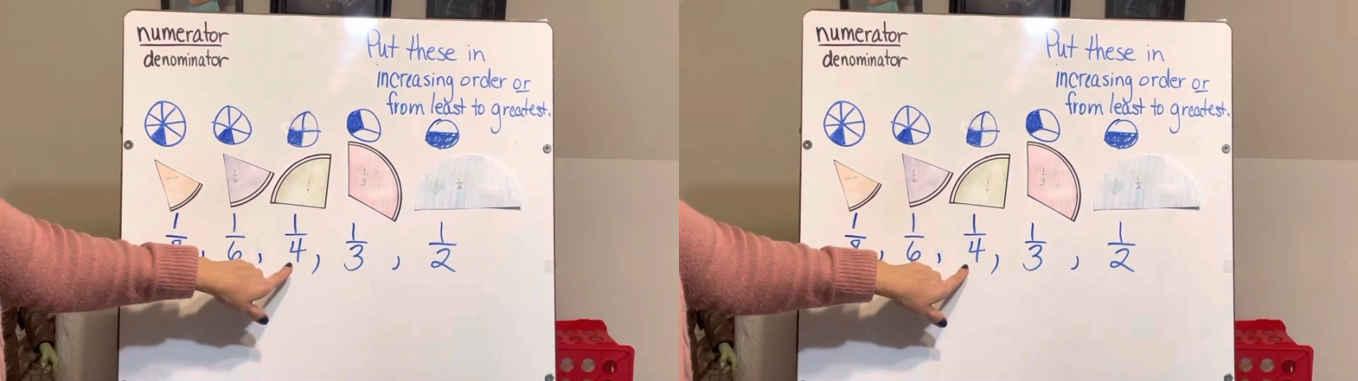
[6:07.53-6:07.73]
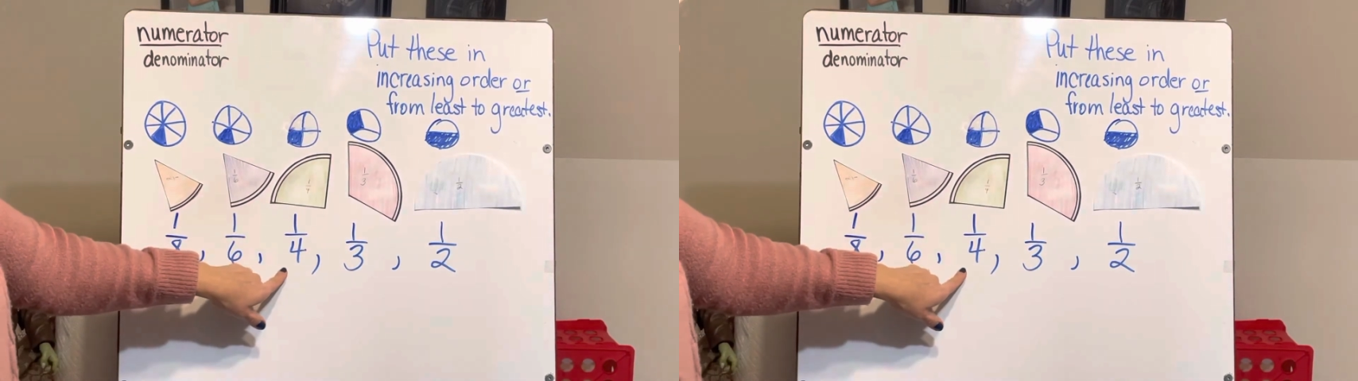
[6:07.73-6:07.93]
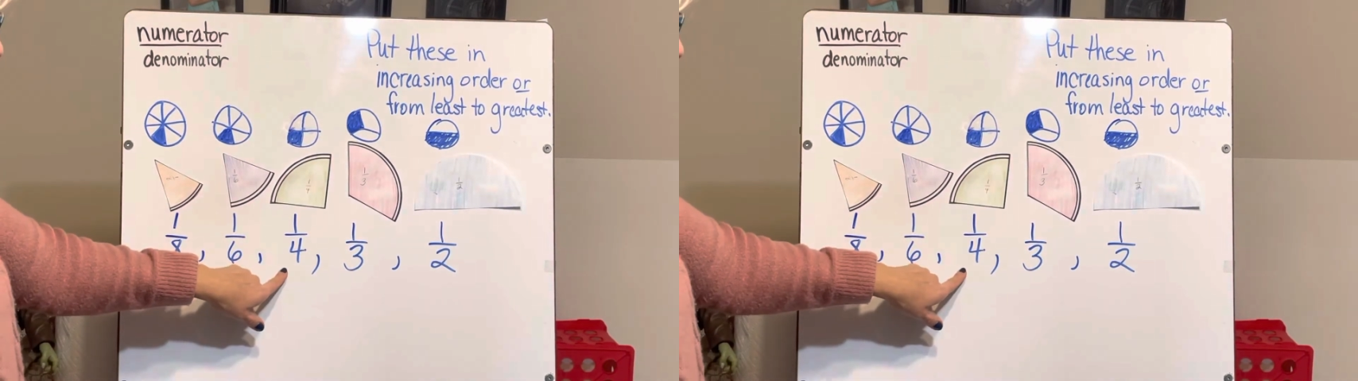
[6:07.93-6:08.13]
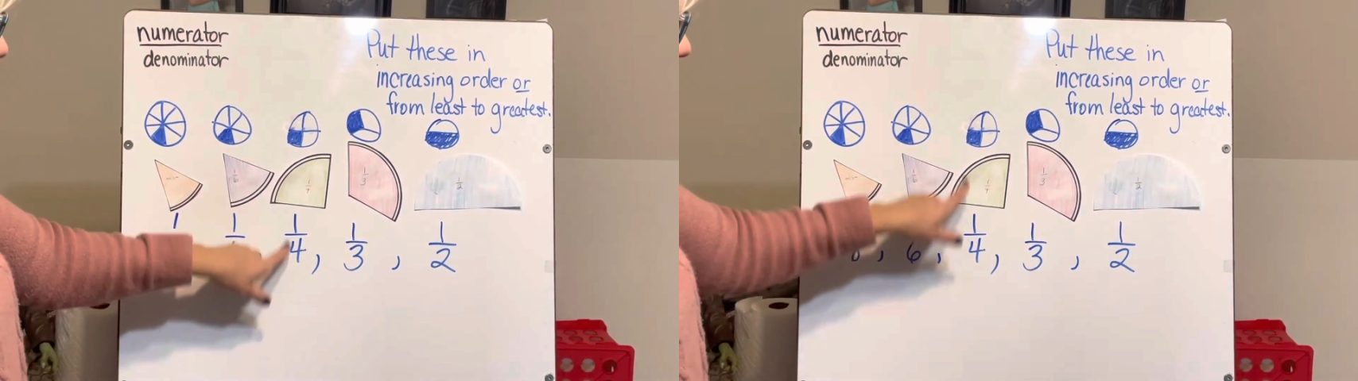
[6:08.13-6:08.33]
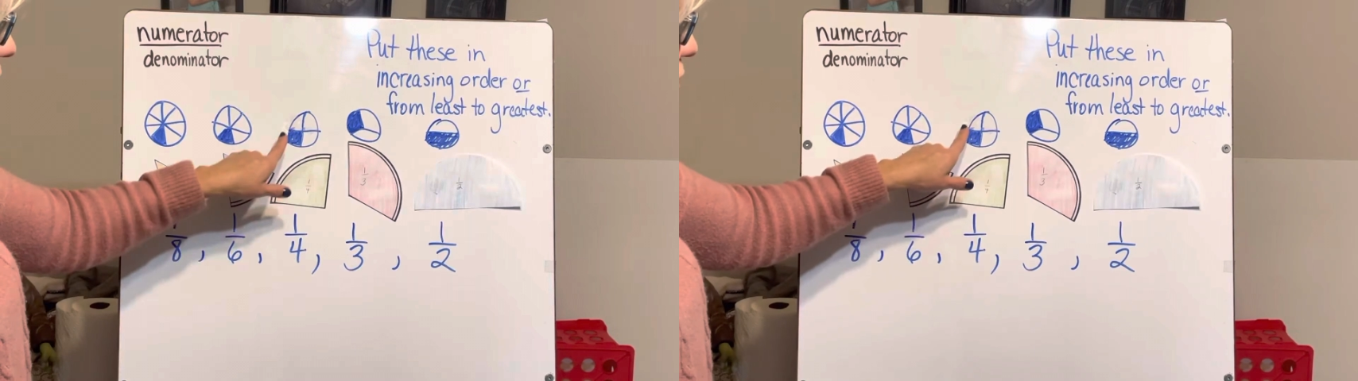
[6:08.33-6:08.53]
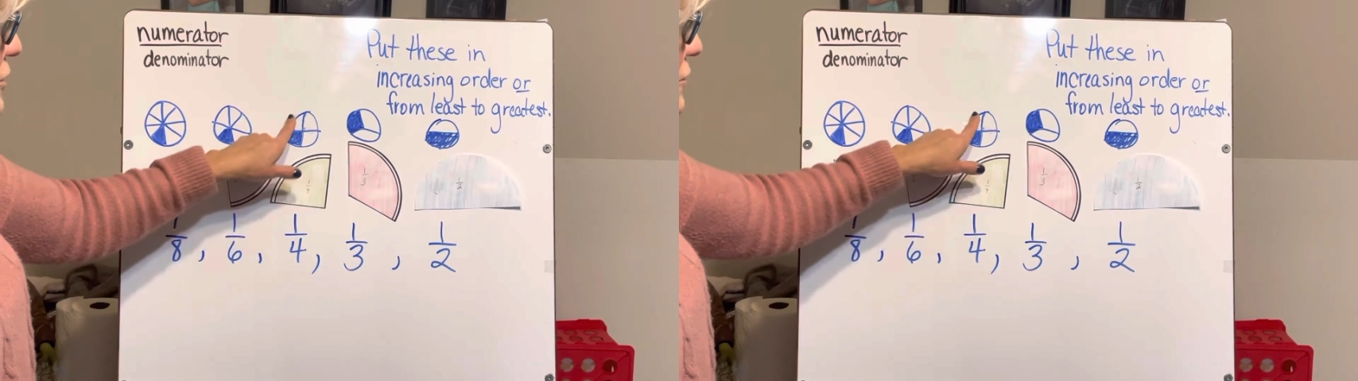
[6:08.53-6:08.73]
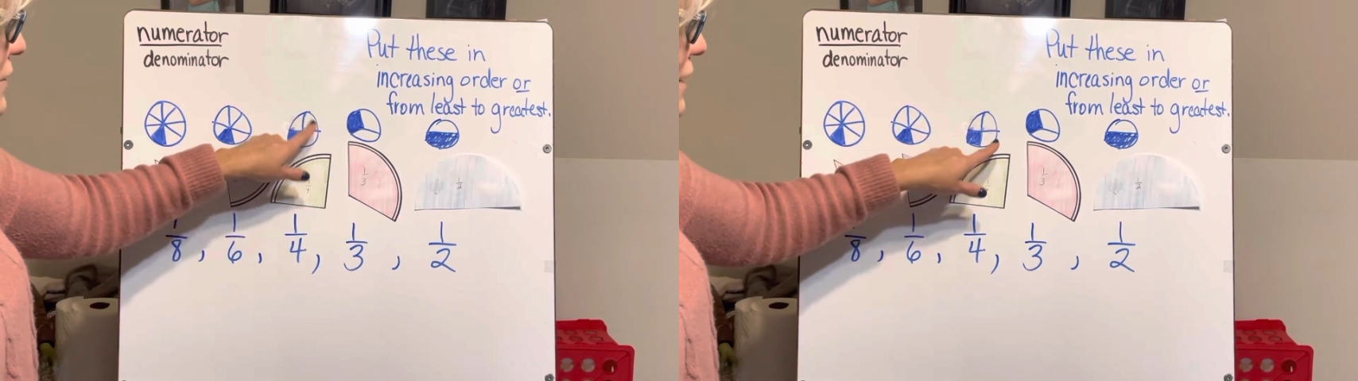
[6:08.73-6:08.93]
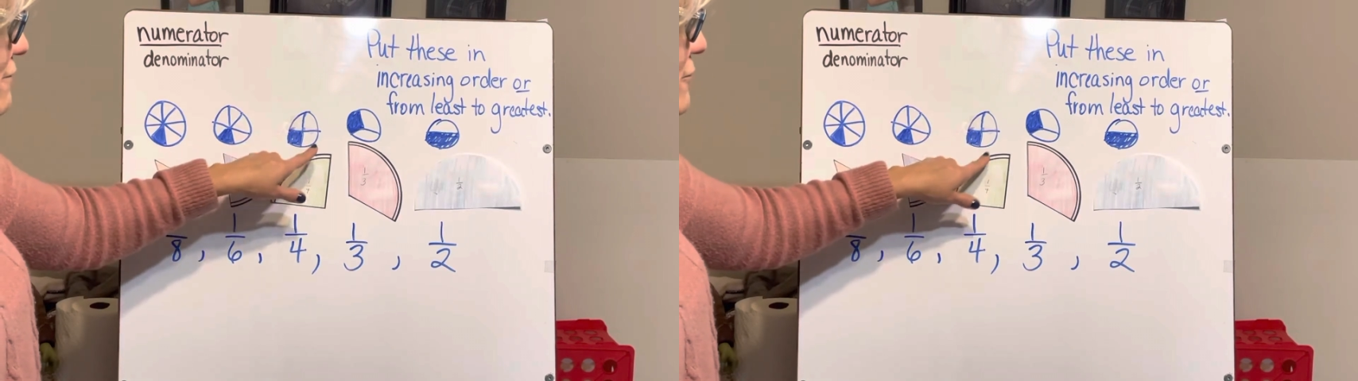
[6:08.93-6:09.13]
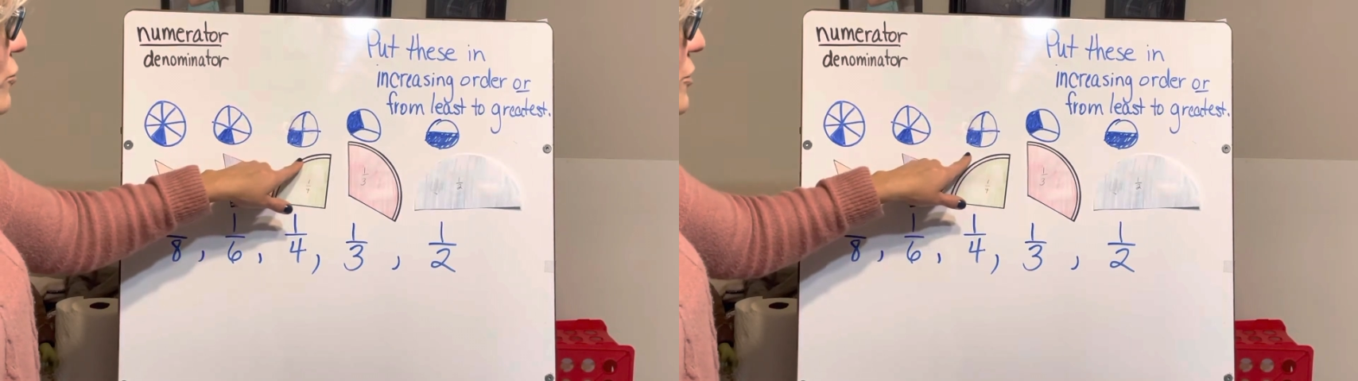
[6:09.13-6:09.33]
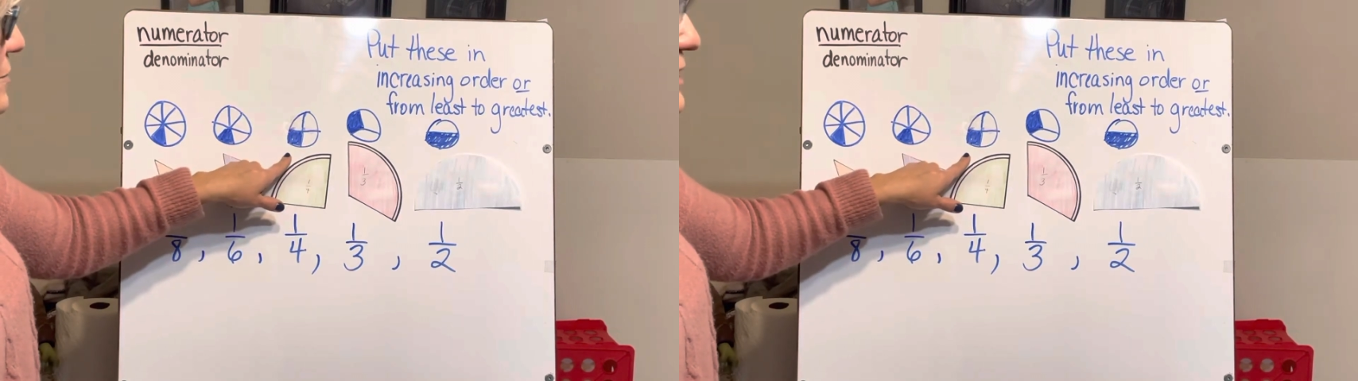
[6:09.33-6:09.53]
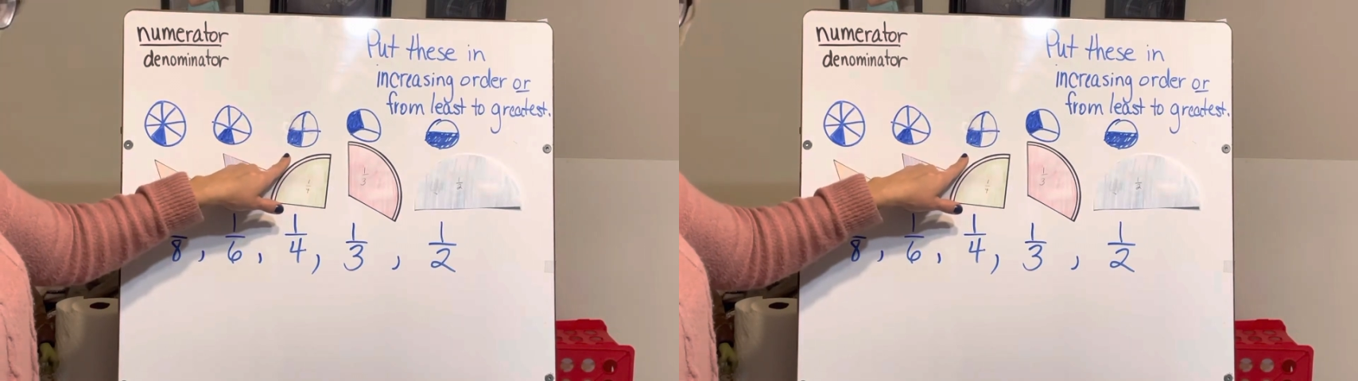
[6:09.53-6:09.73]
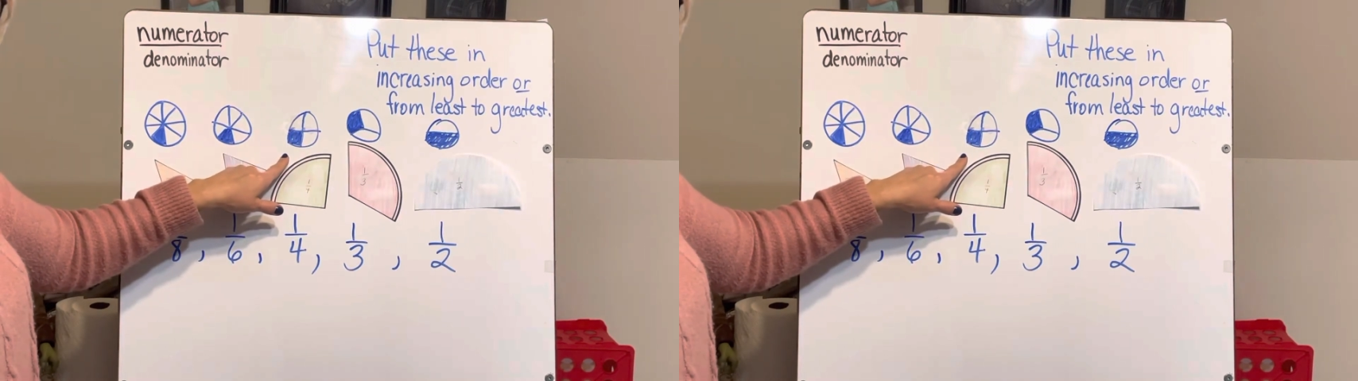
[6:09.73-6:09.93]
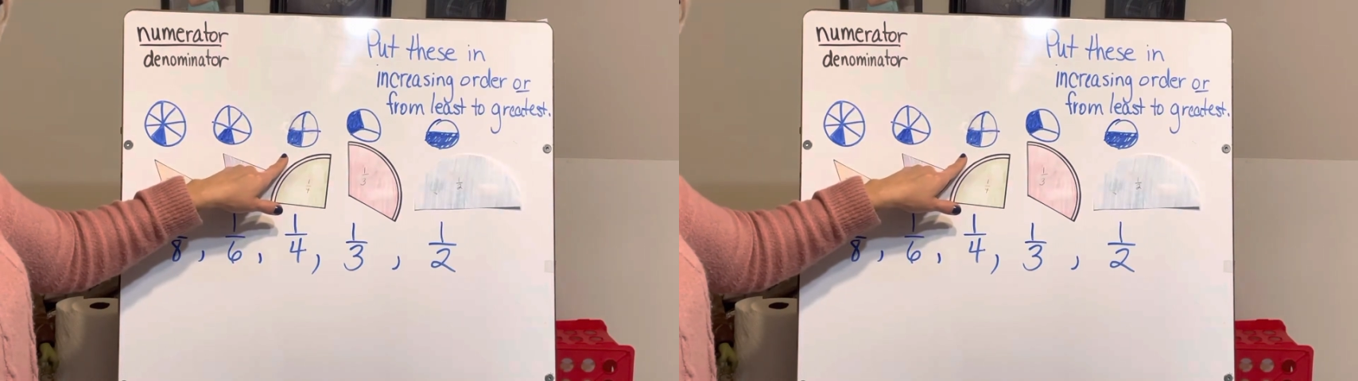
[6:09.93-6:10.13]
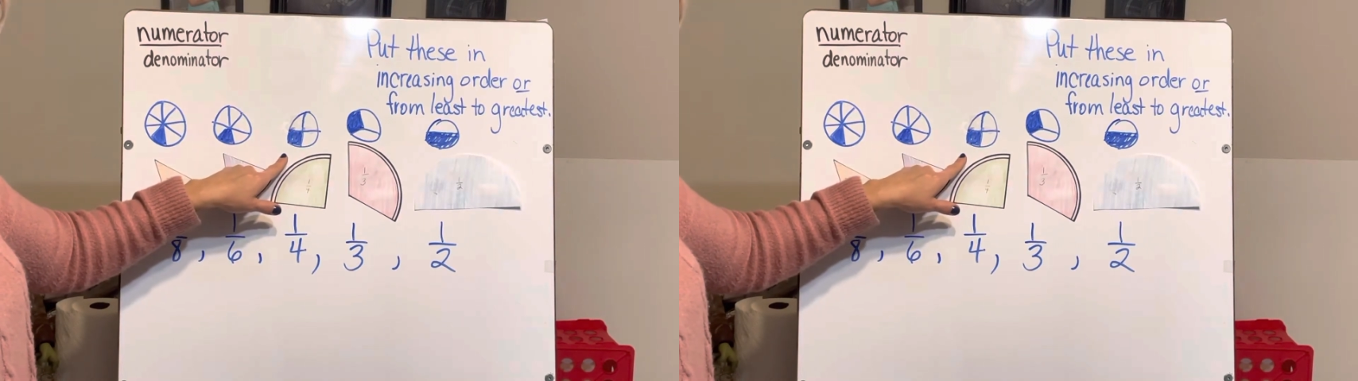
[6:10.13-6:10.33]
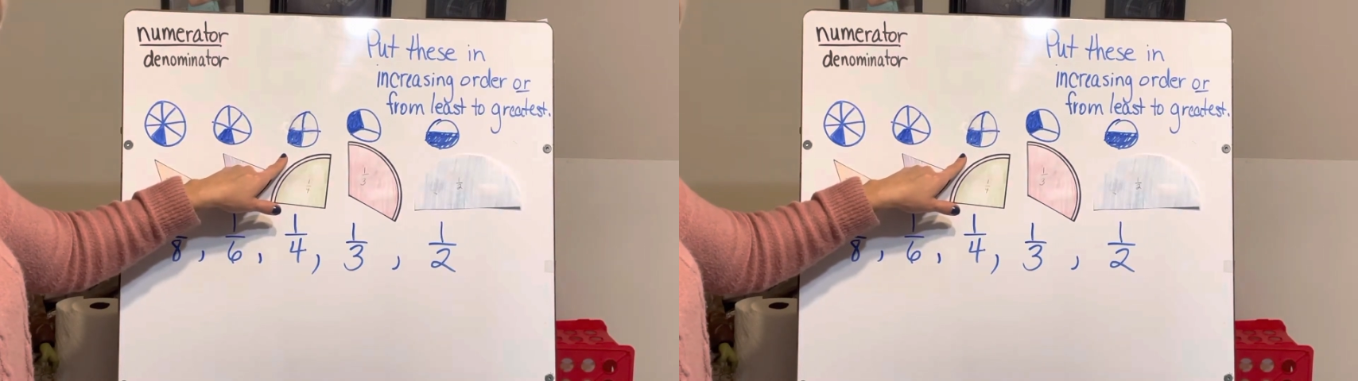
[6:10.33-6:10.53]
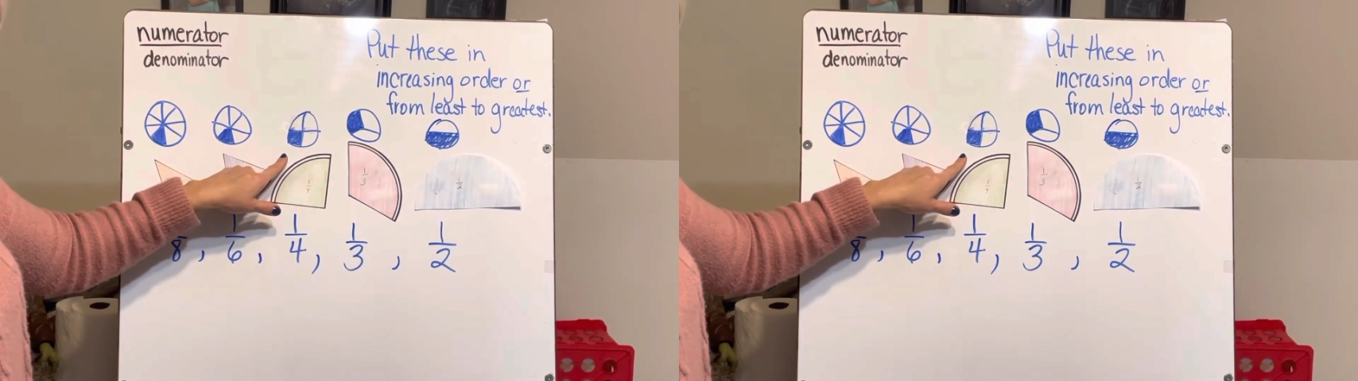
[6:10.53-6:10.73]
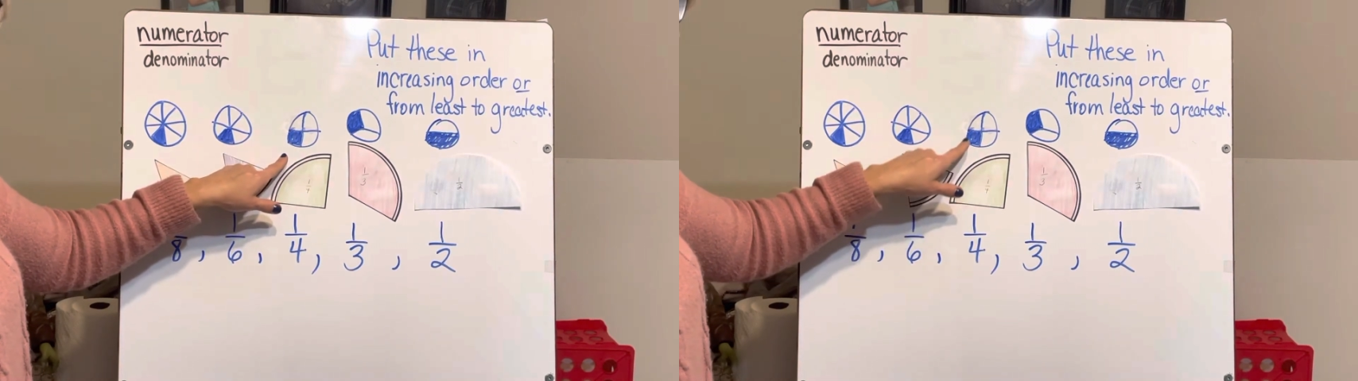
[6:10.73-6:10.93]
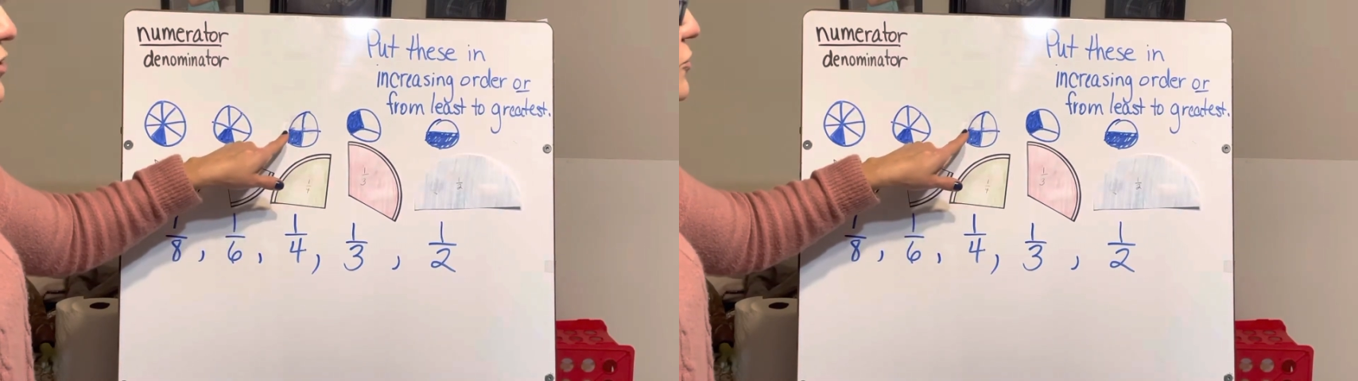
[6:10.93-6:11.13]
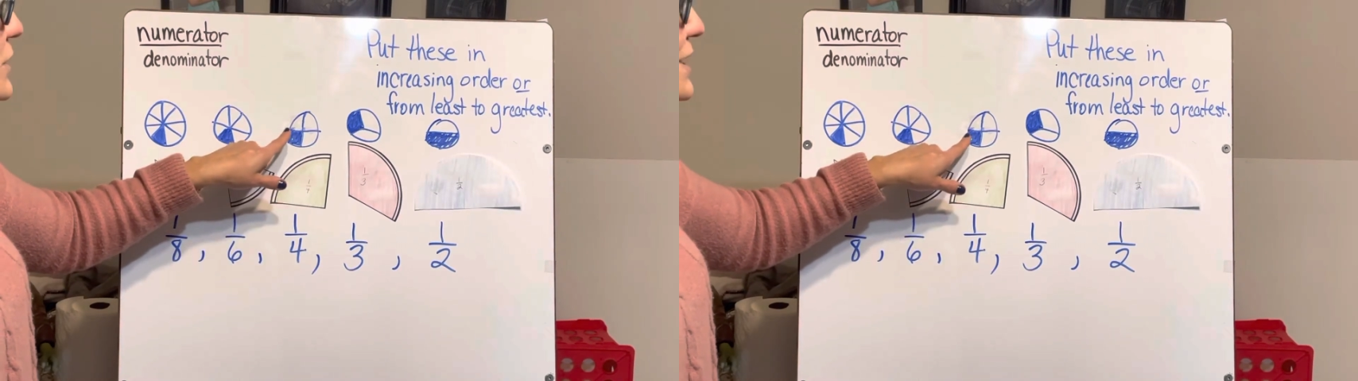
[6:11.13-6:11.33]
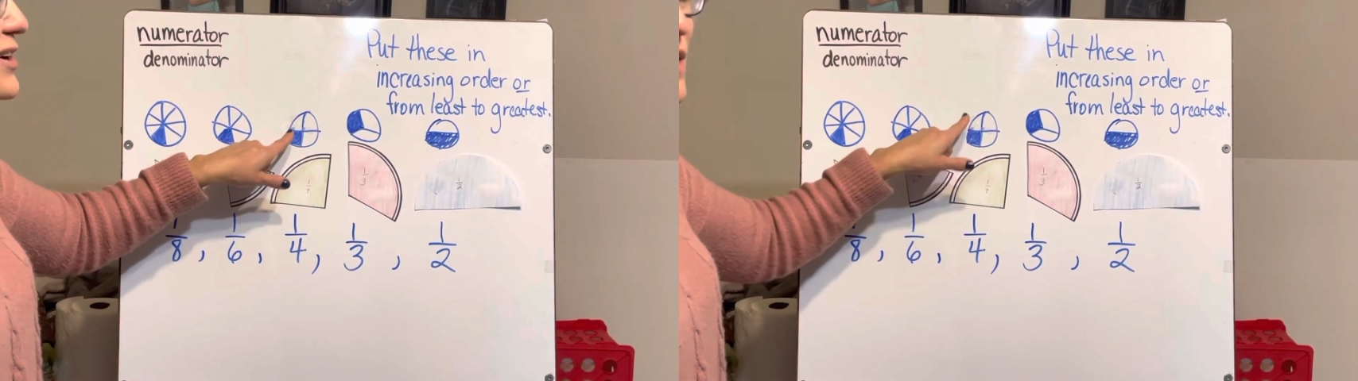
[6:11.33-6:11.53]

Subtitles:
Nobody's mouth can be seen.